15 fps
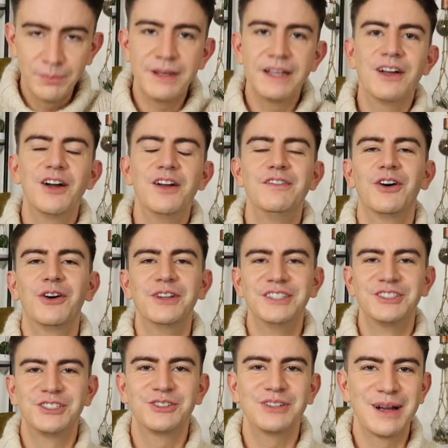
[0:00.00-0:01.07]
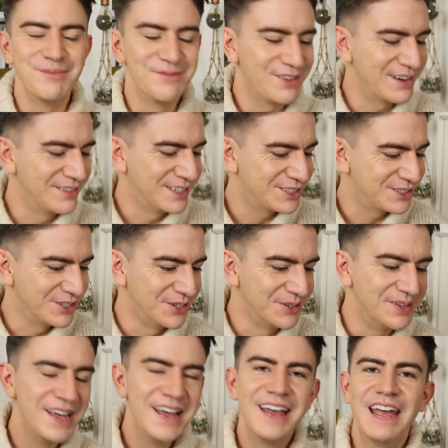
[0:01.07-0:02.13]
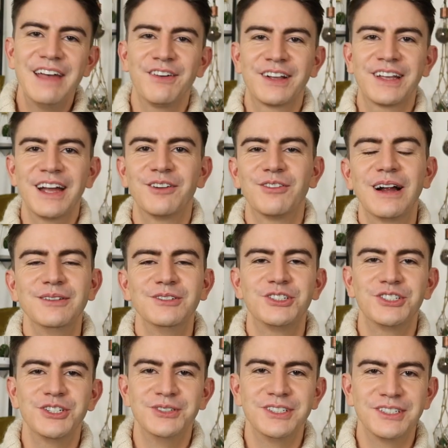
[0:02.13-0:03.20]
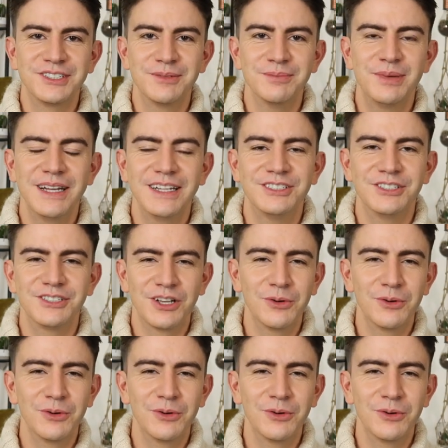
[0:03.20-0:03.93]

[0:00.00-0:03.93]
will be over on Instagram very soon if I get around to shooting some pictures.